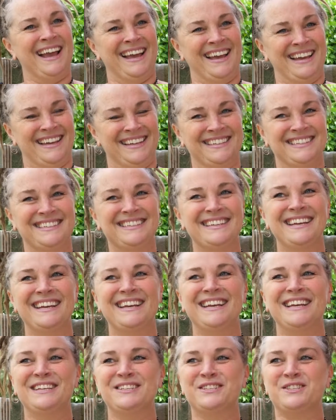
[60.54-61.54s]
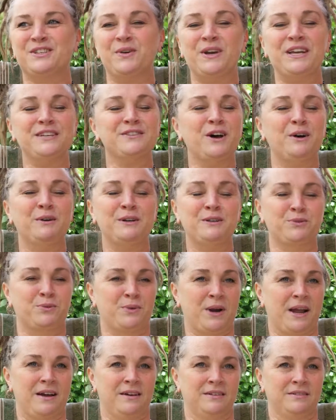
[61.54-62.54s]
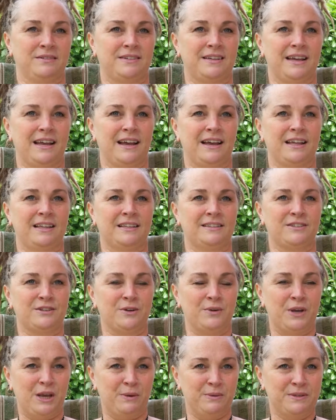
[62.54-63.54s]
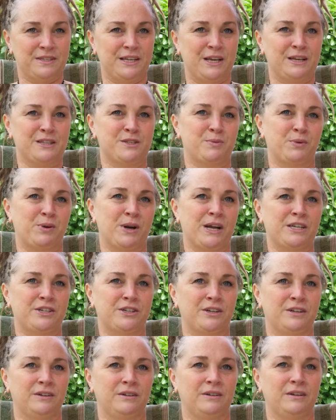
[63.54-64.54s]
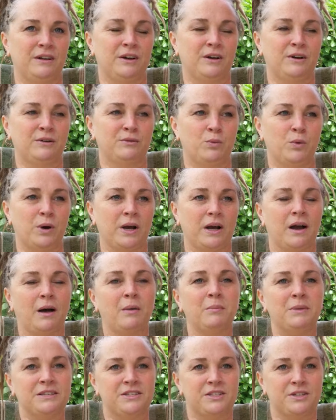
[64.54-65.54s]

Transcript: and so he's always around, and so he was the inspiration of what got me